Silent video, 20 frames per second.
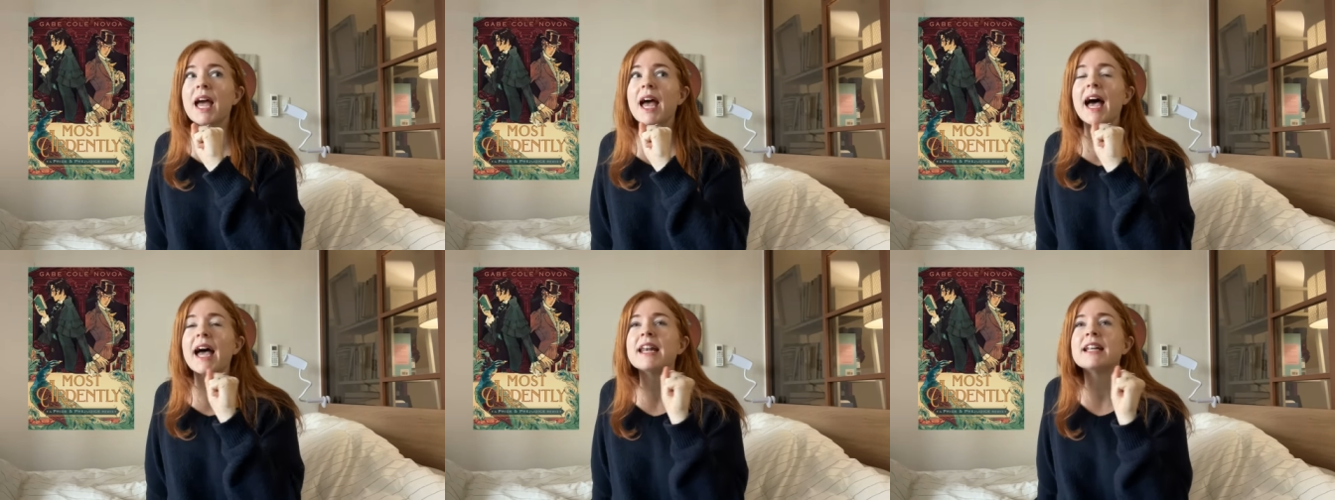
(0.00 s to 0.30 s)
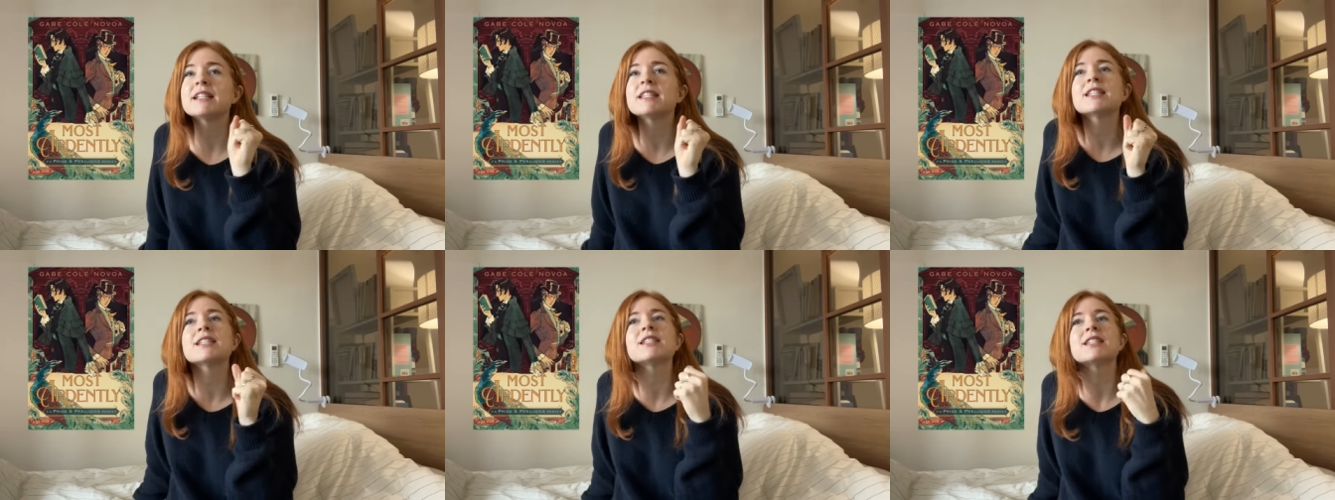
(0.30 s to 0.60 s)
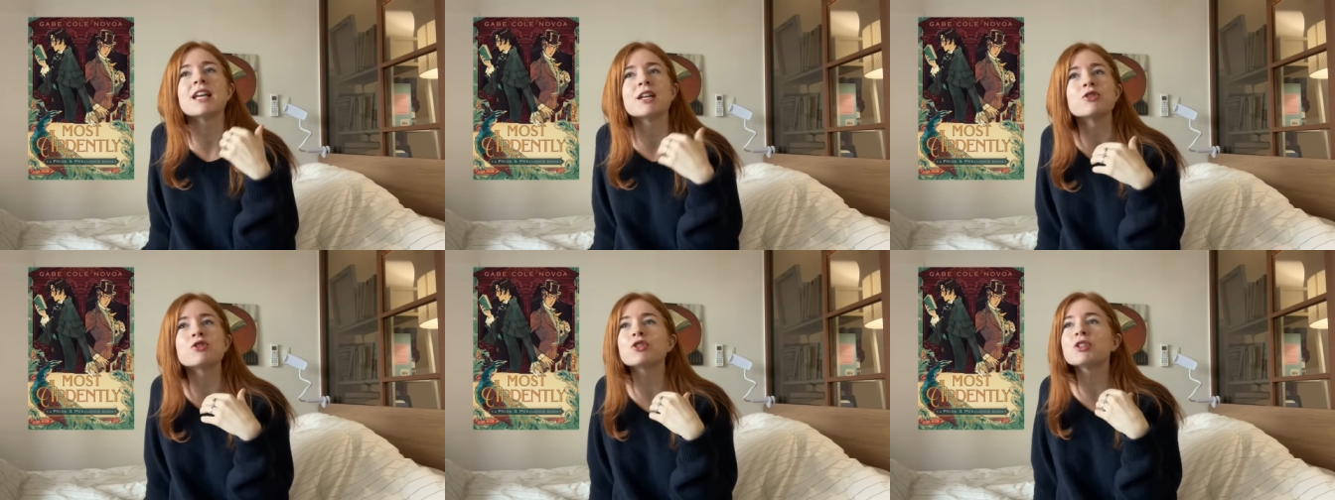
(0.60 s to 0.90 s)
And it's
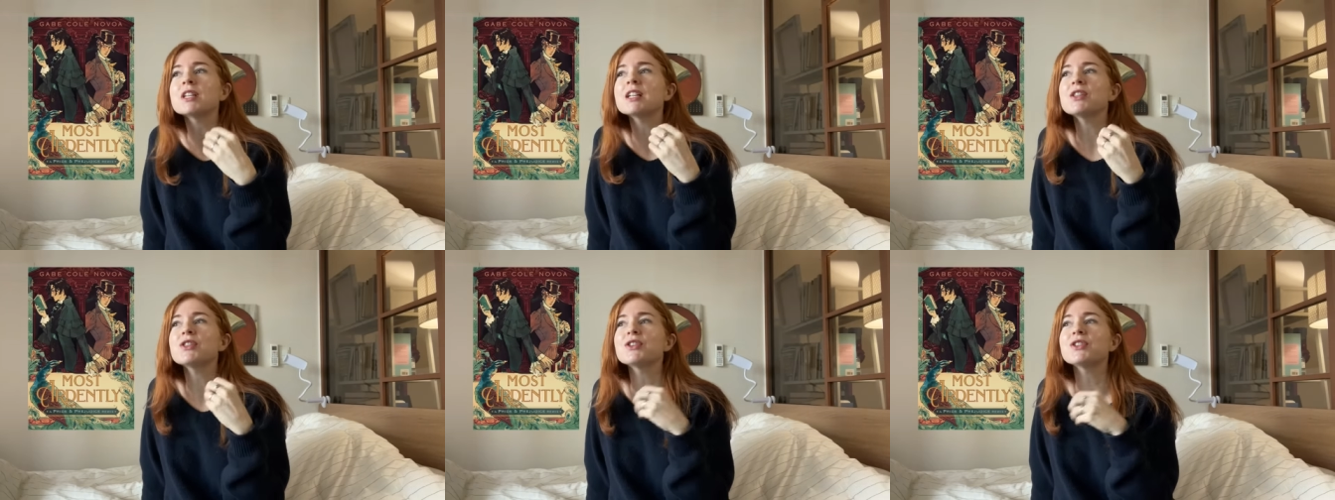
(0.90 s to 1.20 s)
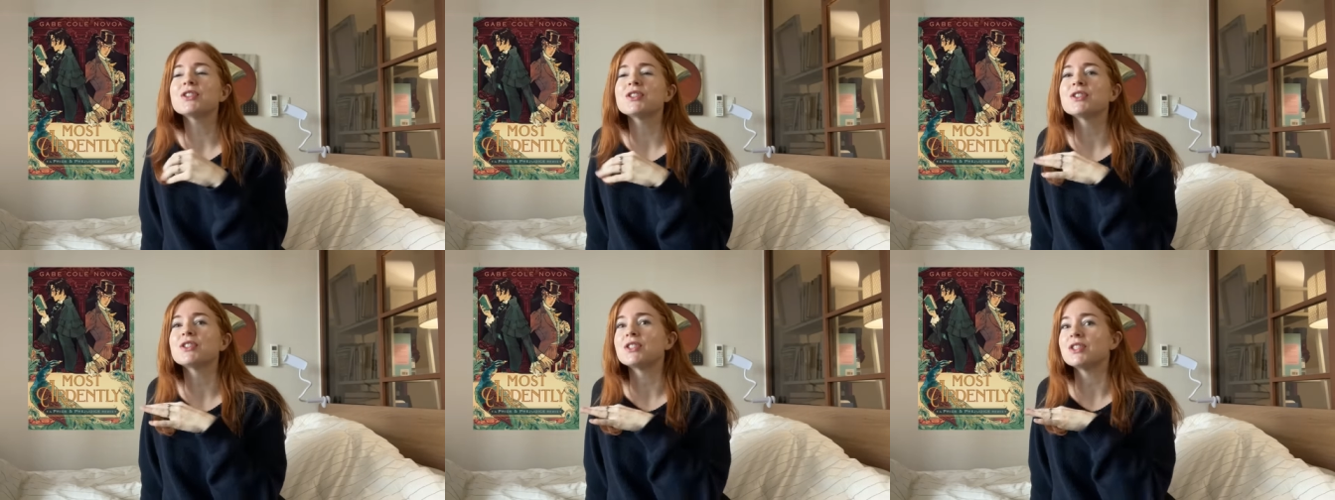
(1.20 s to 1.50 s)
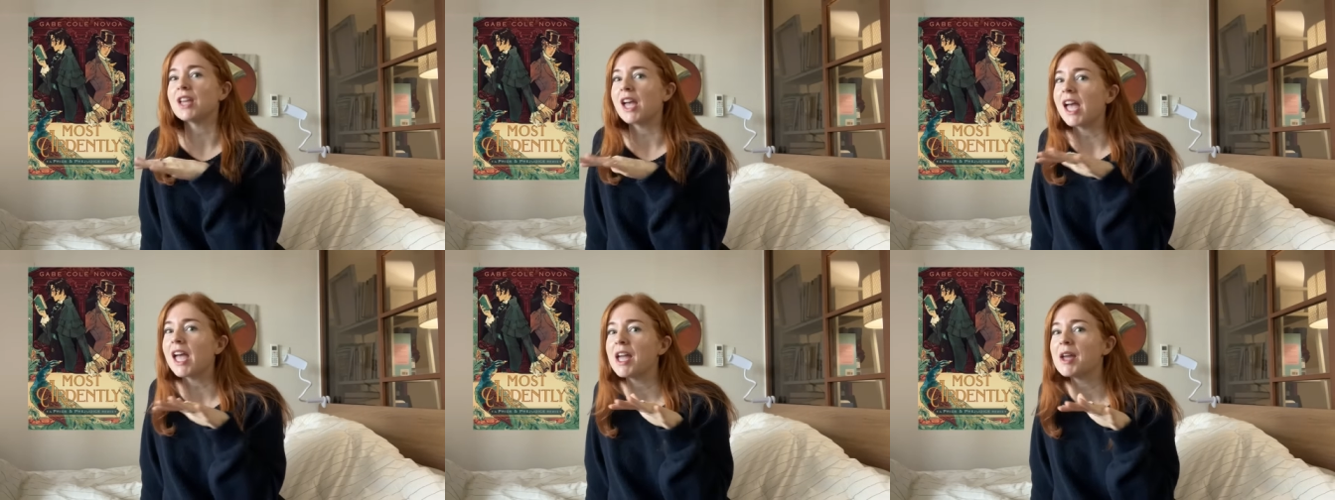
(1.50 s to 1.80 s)
essentially the
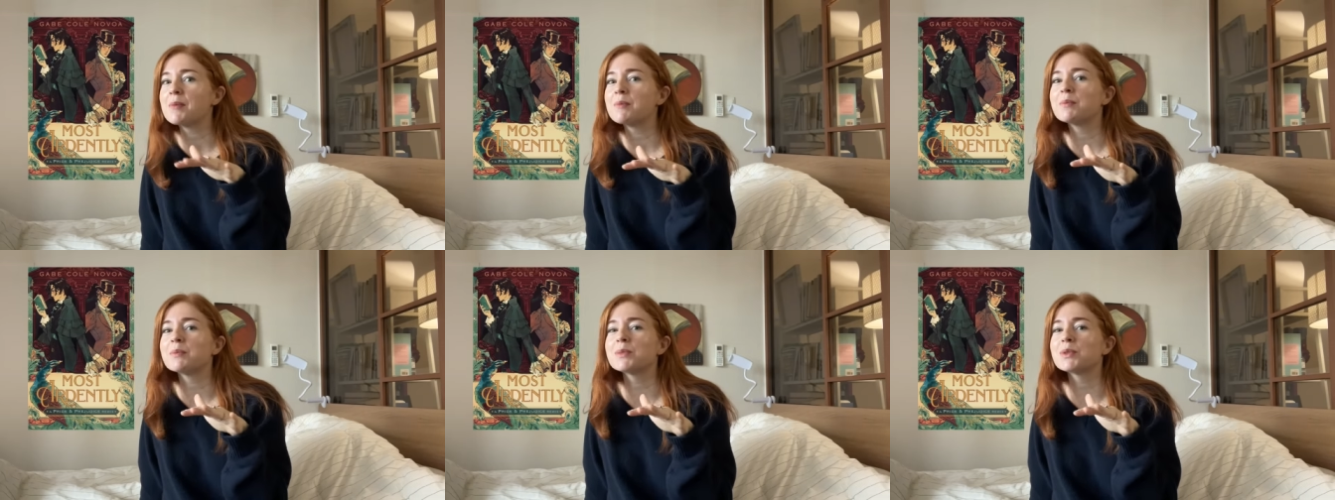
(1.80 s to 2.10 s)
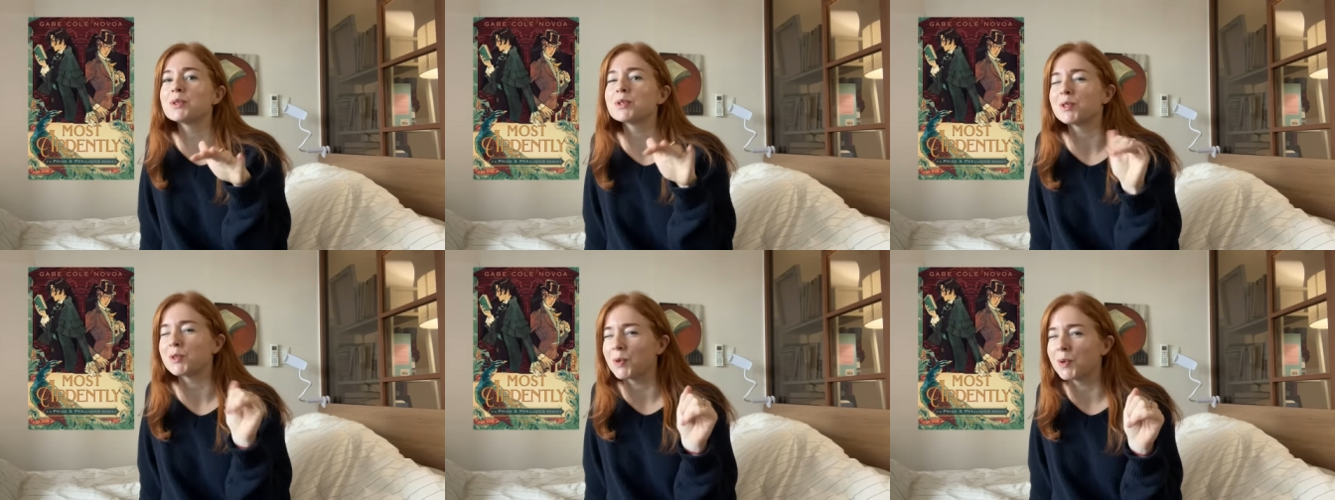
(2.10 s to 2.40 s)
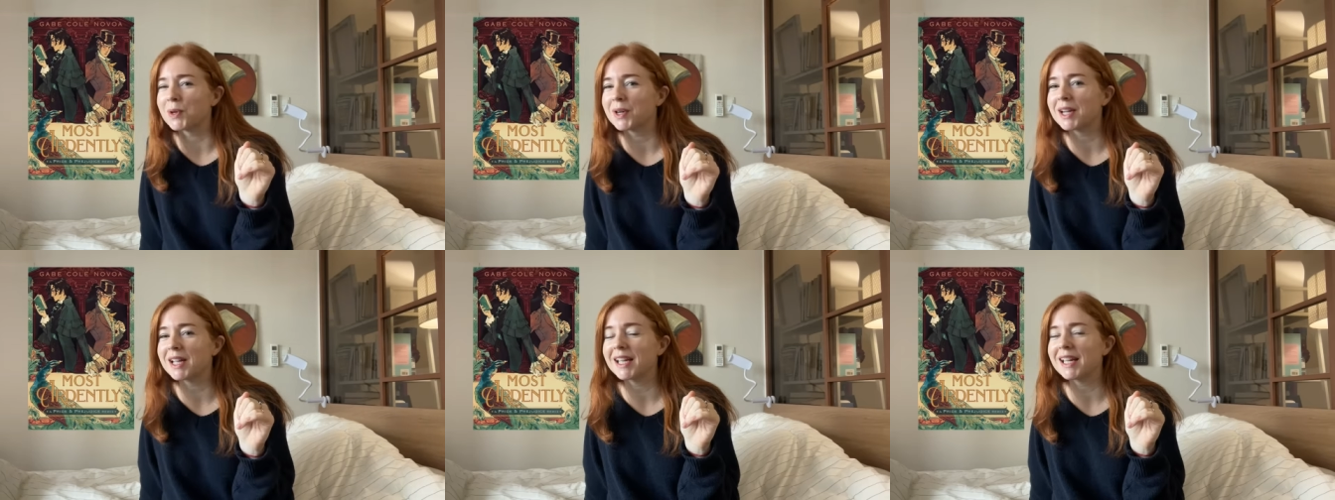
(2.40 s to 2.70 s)
same
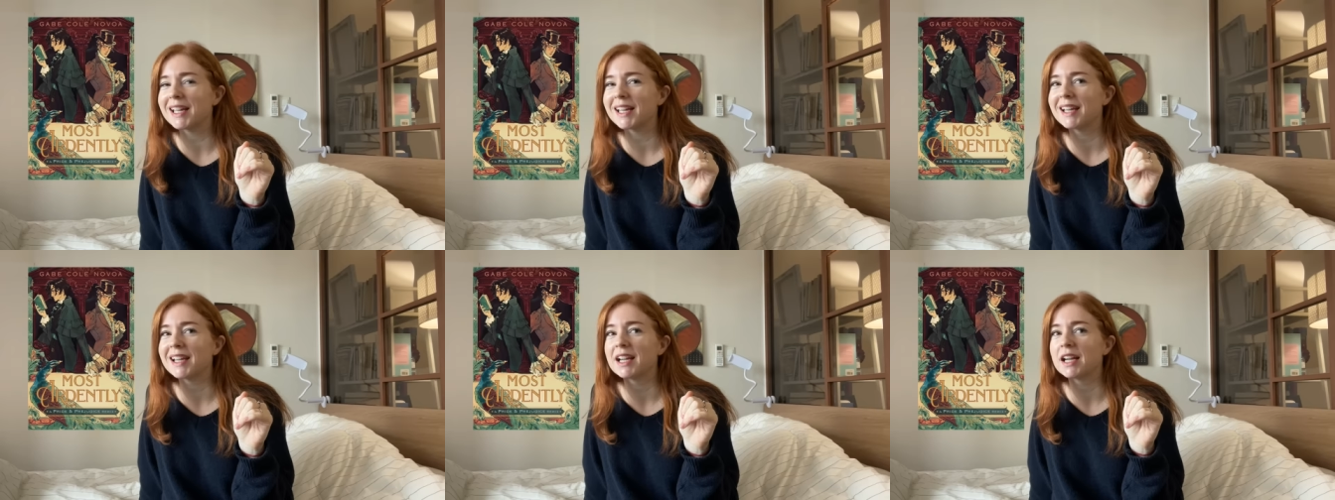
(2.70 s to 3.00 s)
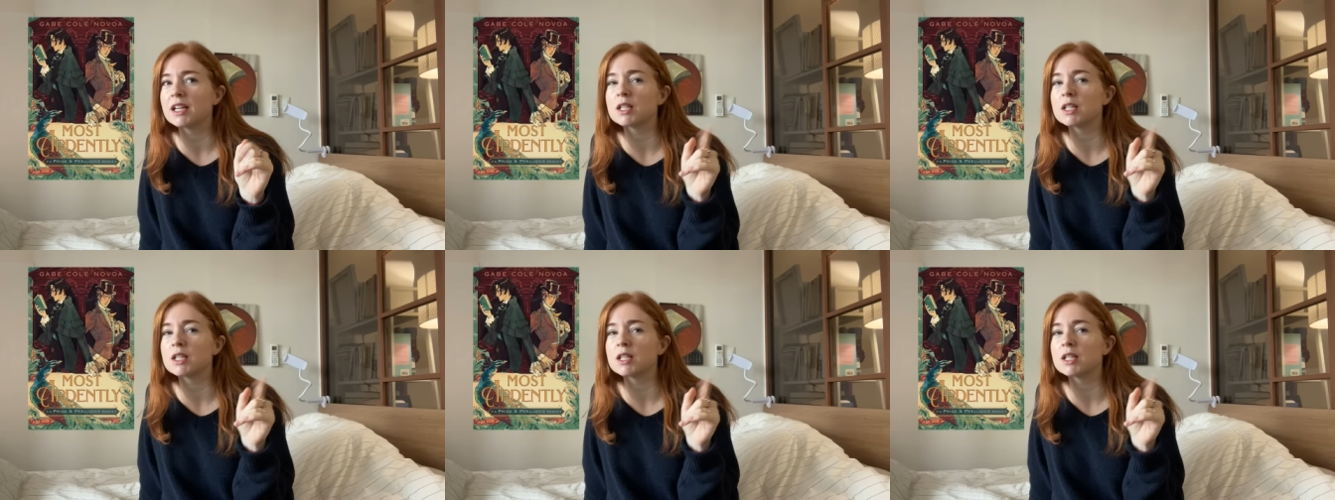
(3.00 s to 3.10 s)
story,